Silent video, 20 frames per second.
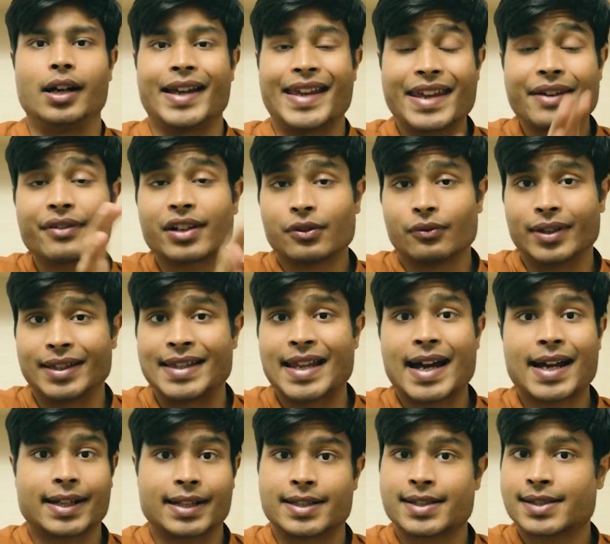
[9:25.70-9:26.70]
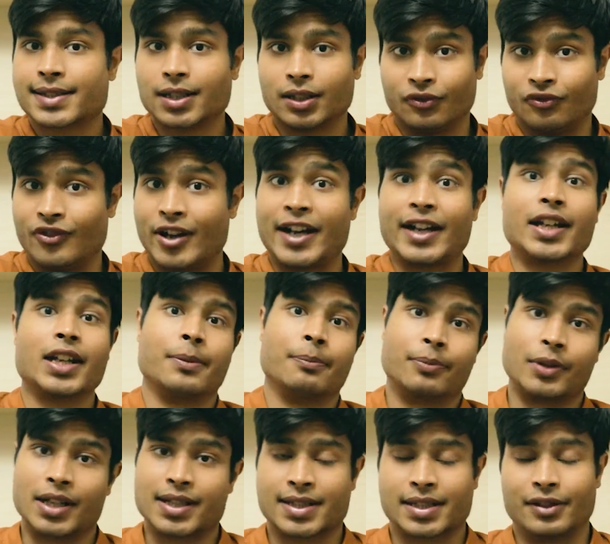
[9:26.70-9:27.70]
Even with that, it's still very
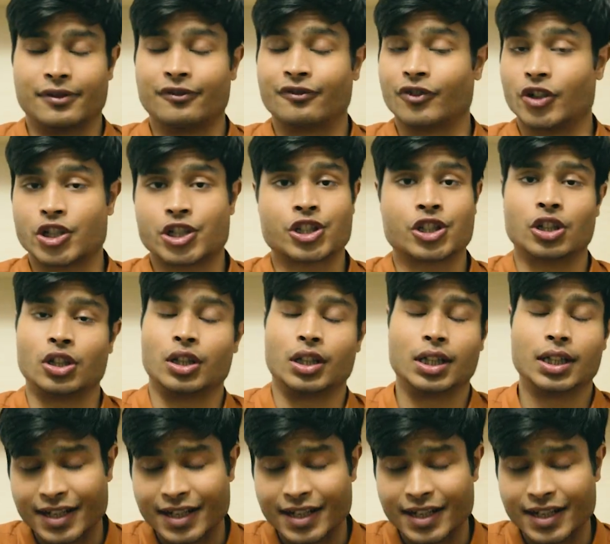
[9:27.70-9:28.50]
impressive for sure.